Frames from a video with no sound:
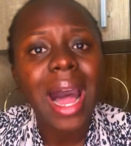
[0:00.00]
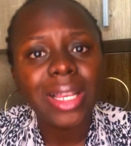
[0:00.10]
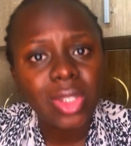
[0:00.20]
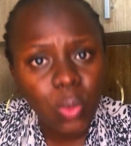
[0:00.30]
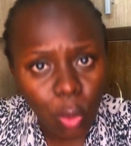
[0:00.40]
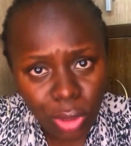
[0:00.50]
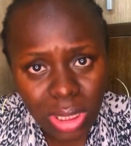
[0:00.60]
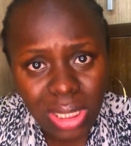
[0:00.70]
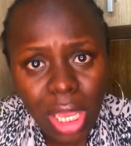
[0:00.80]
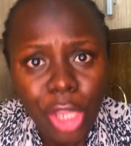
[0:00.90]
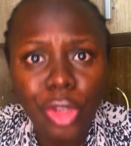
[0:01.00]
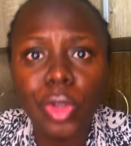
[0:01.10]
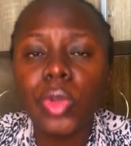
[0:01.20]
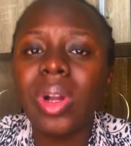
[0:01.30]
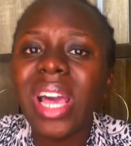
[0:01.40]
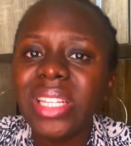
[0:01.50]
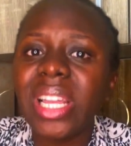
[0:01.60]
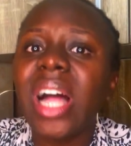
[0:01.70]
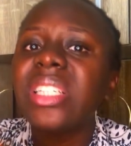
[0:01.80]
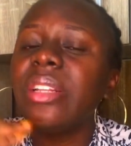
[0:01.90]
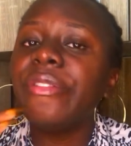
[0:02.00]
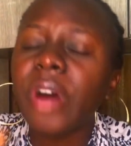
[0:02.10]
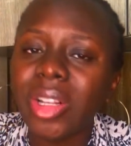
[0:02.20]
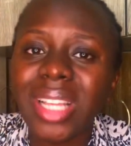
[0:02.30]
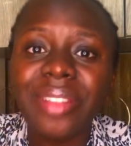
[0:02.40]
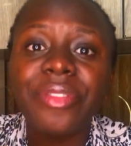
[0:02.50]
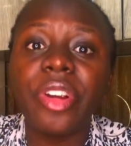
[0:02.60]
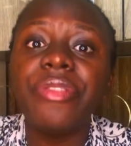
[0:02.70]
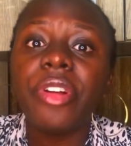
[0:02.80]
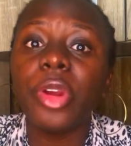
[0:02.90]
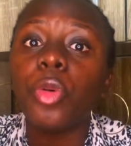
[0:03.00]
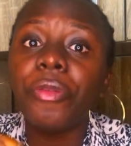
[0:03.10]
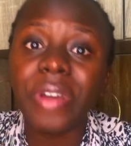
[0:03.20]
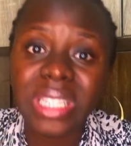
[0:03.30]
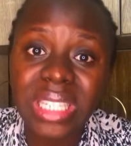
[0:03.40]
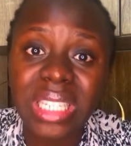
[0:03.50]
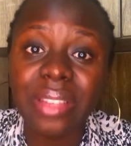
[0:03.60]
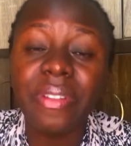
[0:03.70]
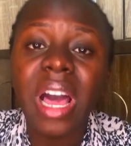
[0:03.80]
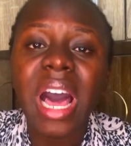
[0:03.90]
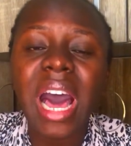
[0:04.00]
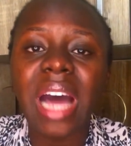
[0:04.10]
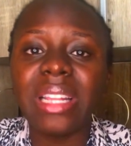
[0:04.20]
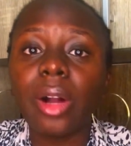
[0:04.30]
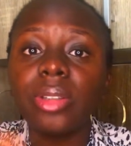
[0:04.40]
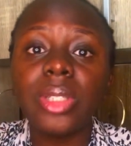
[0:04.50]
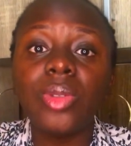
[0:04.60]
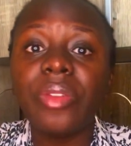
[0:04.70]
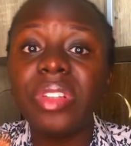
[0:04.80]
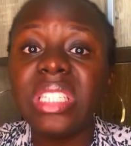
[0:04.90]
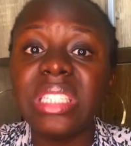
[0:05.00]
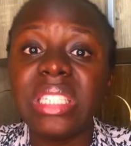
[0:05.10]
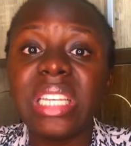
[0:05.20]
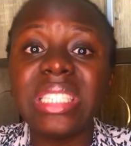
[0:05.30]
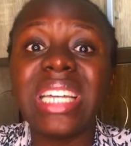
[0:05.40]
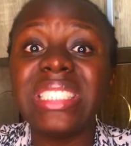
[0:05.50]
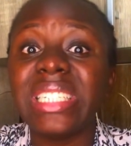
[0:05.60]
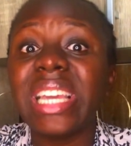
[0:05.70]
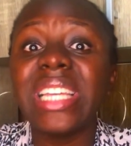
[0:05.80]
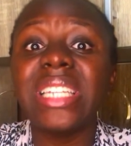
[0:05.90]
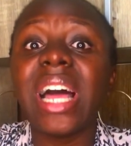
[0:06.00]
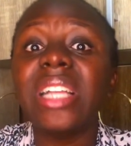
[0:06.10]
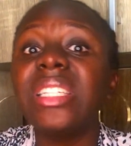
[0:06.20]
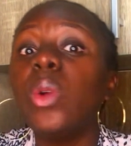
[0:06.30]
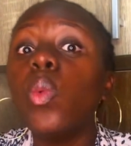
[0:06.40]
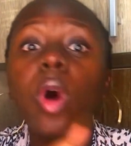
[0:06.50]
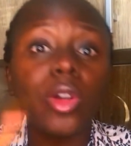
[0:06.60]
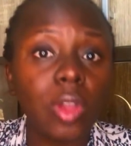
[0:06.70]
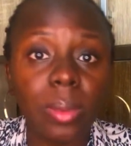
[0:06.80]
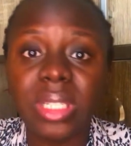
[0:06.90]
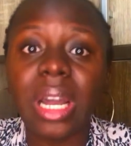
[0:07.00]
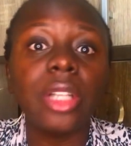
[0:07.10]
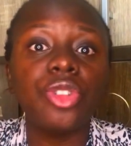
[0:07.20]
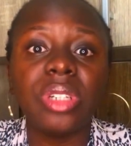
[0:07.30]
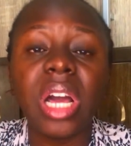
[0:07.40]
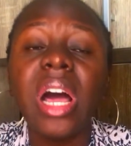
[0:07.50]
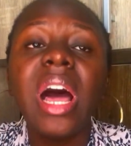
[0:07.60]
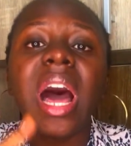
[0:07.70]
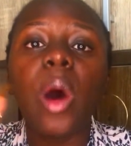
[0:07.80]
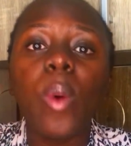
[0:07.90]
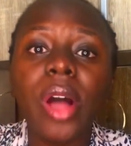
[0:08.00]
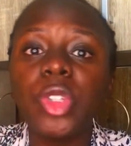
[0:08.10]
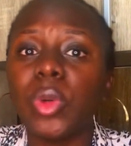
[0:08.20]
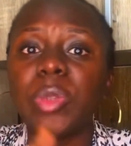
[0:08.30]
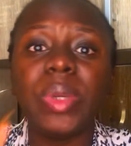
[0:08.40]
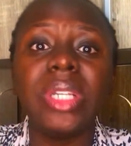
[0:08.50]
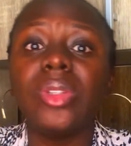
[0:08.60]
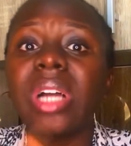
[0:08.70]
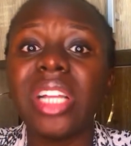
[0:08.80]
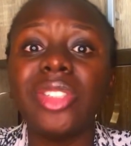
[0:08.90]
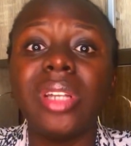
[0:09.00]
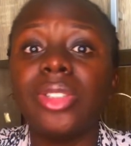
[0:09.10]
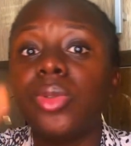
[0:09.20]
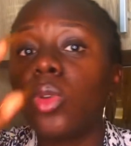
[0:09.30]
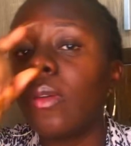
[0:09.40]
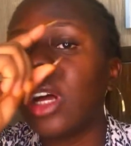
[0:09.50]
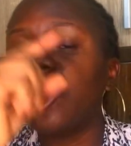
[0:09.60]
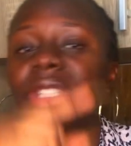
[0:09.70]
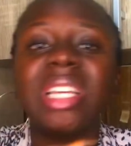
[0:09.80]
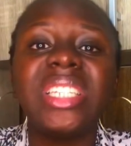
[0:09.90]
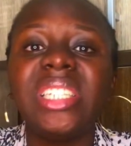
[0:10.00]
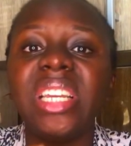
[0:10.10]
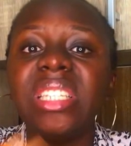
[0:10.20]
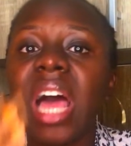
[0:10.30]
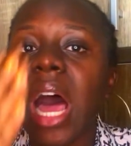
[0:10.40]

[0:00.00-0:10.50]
As what? You know, so Kaisha actually found that very offensive, and according to everything they said that day, Kaisha actually walked up to Katrina, and while she was speaking to Katrina, she took off Katrina's shades